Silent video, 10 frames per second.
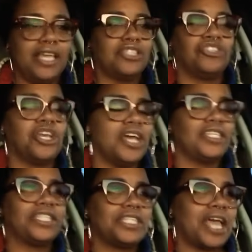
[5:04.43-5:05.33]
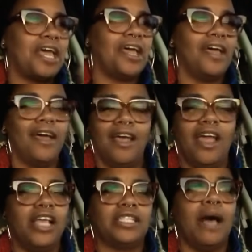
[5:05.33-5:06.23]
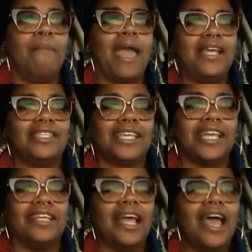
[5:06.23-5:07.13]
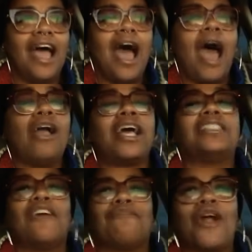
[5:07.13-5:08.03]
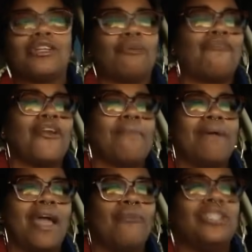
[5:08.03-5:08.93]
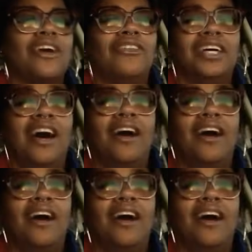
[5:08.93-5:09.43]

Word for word: is just it's amazing. Because at first, before the man was on the